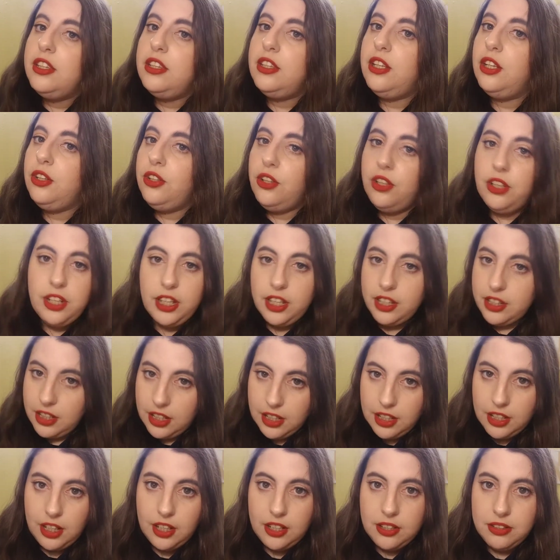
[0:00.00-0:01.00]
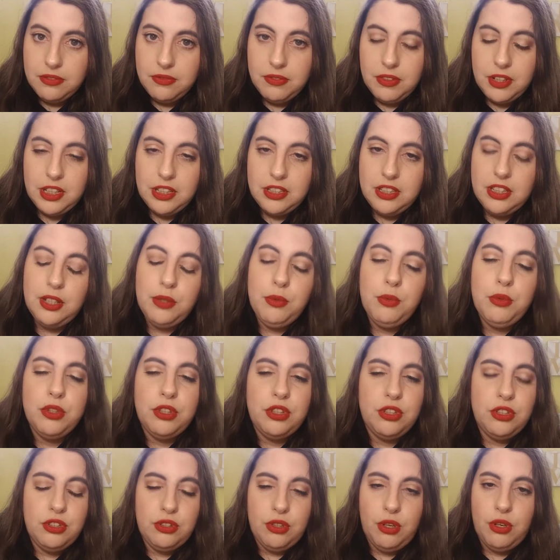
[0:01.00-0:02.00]
The look on that guy's face, he
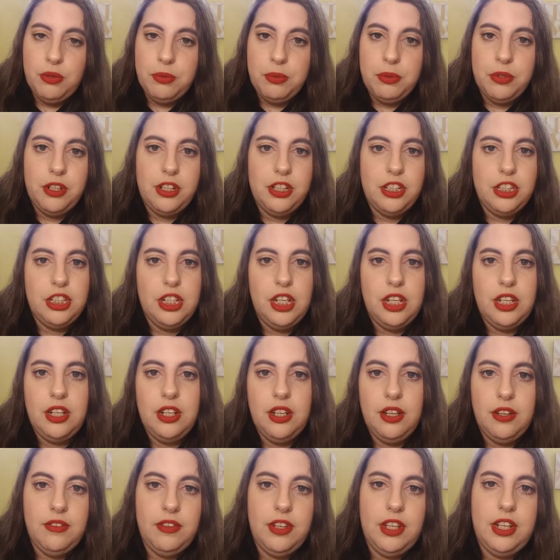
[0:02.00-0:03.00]
was so appreciative.